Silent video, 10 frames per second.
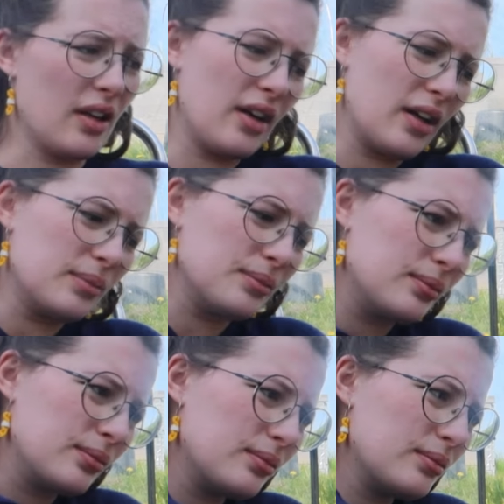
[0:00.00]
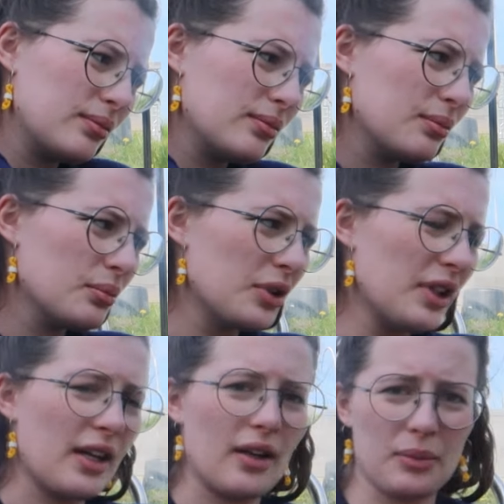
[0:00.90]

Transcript: Um, but yeah,